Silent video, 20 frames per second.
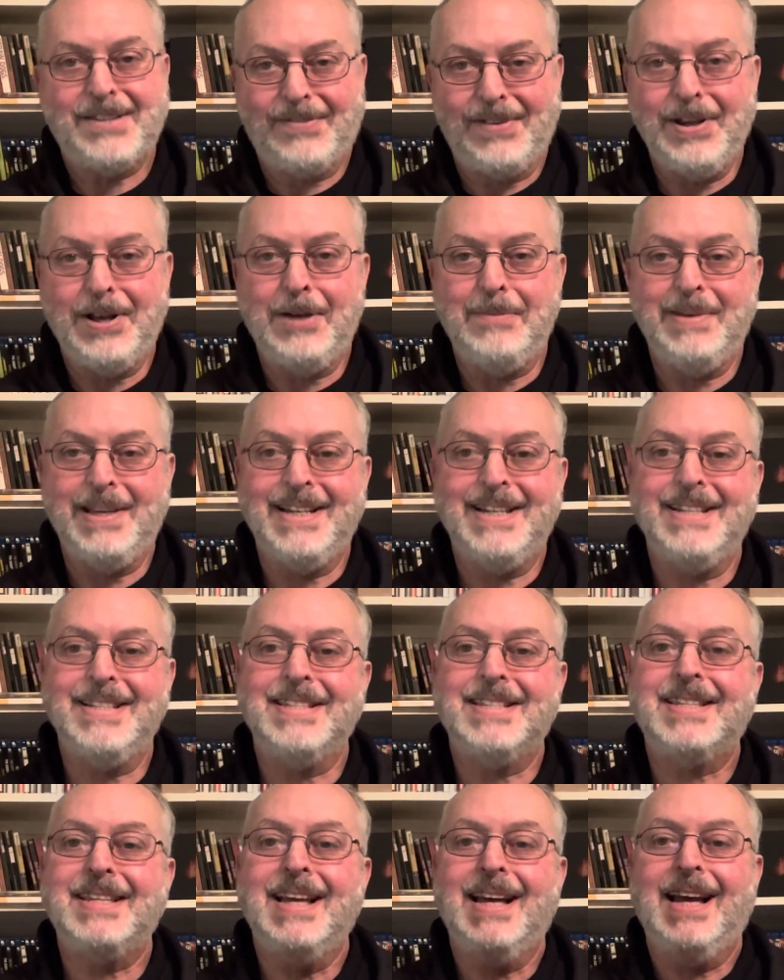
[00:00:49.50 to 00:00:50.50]
film
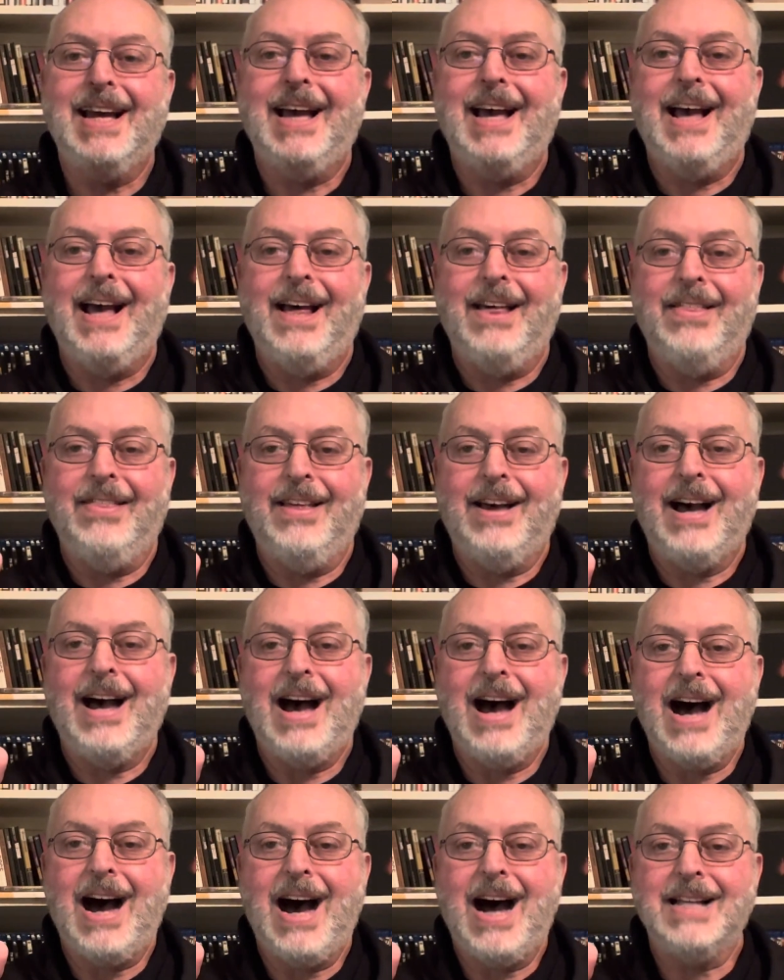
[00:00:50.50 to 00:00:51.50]
is The
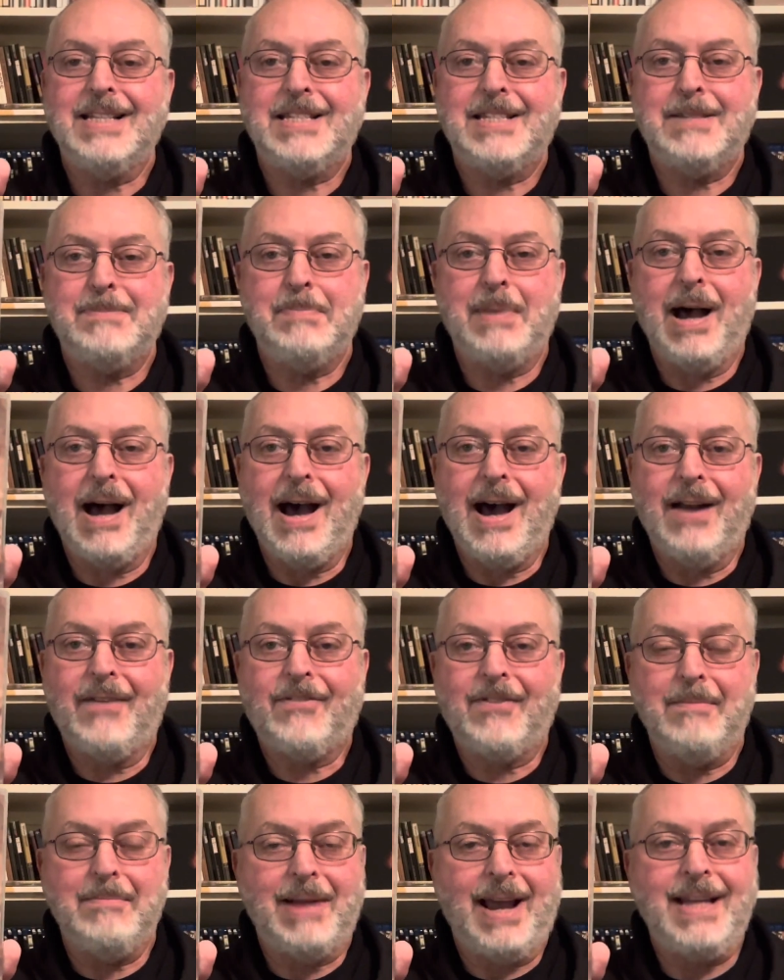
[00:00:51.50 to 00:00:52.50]
Hotspot
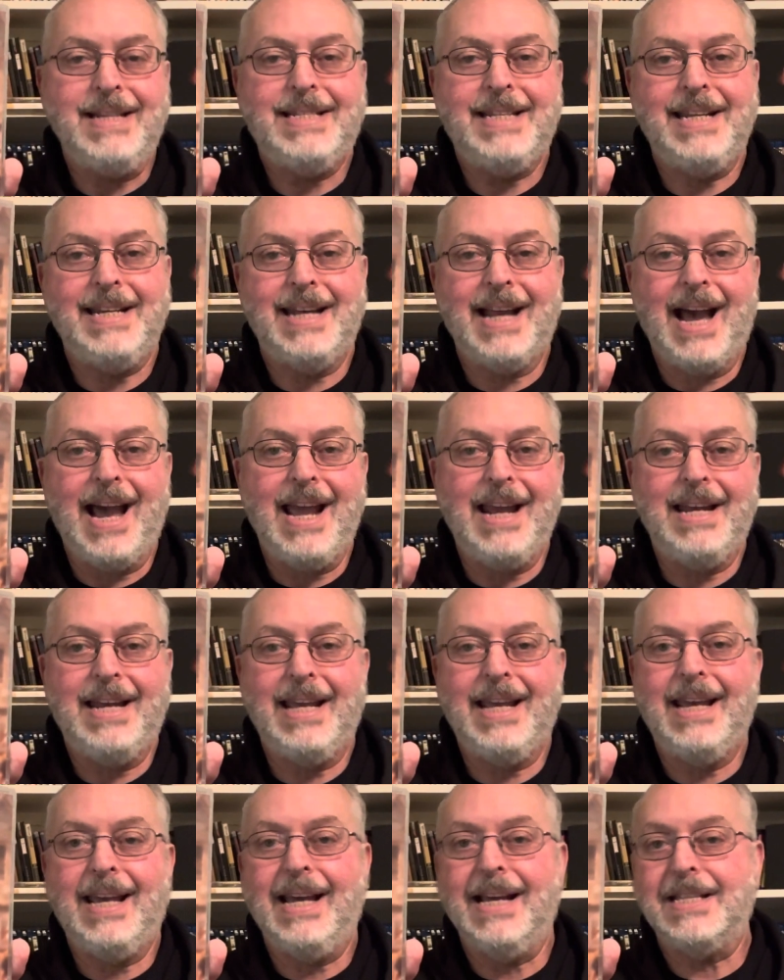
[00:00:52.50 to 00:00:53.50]
from
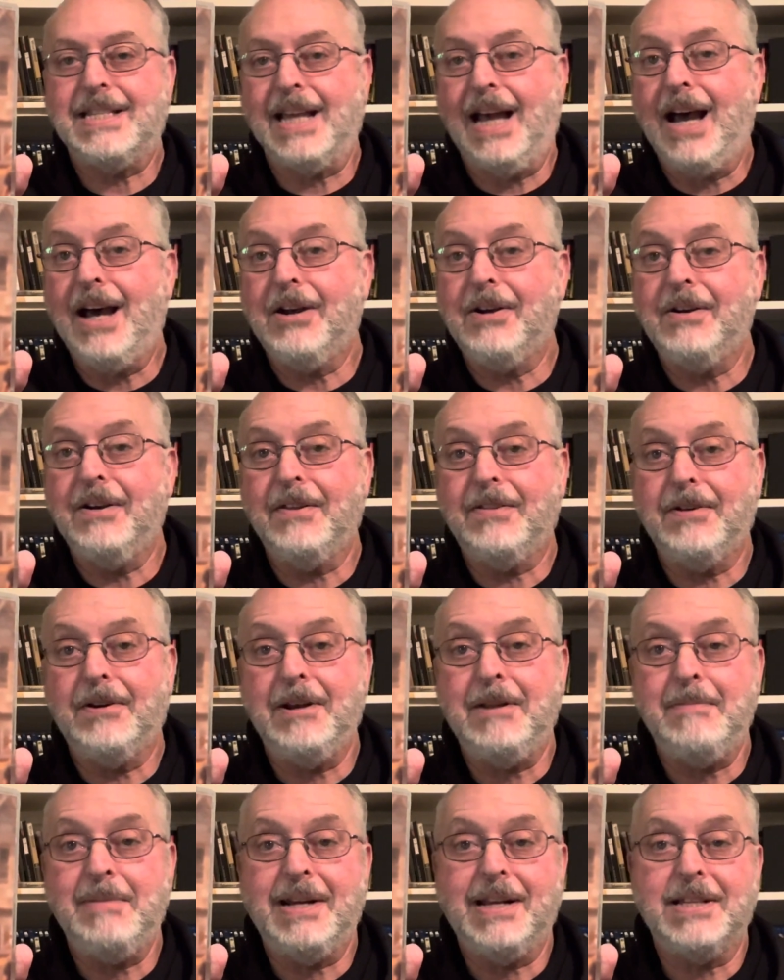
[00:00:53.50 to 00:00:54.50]
1990. It's
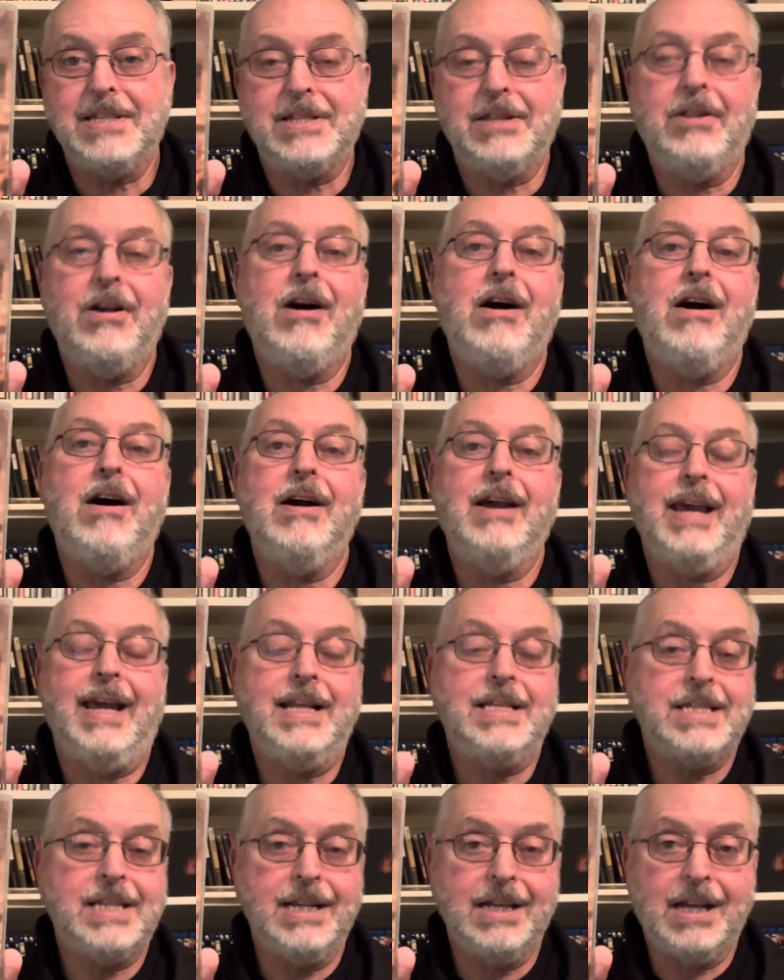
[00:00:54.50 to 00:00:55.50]
130 minutes long.
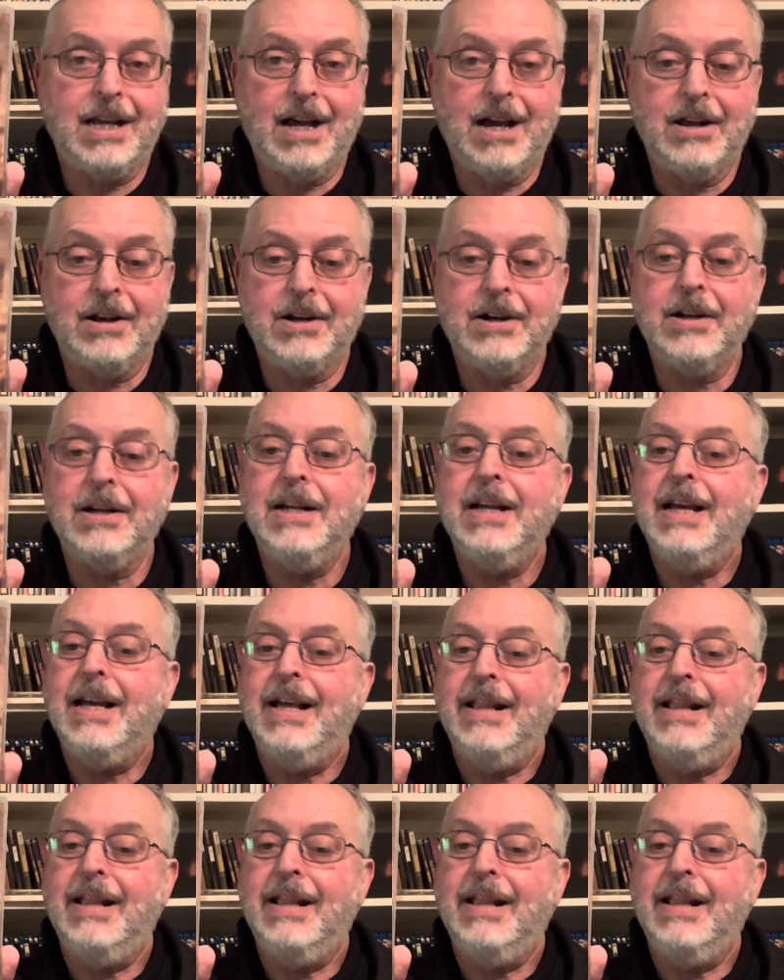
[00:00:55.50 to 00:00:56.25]
It's in color.